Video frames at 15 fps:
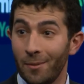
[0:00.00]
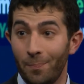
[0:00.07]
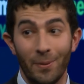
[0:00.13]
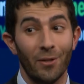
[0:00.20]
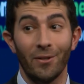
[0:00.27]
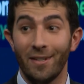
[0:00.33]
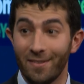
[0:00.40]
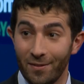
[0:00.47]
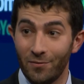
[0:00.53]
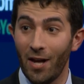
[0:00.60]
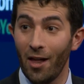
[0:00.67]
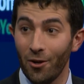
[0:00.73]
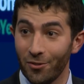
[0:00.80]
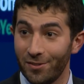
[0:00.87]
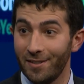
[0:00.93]
billions of
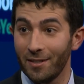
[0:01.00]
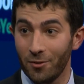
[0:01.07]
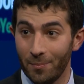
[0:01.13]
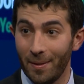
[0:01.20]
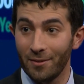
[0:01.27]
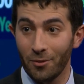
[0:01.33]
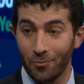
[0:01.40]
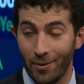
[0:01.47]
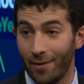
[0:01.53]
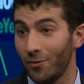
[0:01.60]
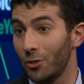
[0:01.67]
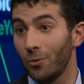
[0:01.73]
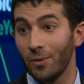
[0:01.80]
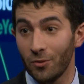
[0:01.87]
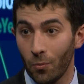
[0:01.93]
dollars in incremental
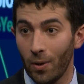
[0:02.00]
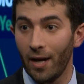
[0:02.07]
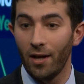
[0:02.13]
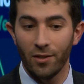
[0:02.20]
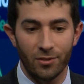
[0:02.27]
revenue as well.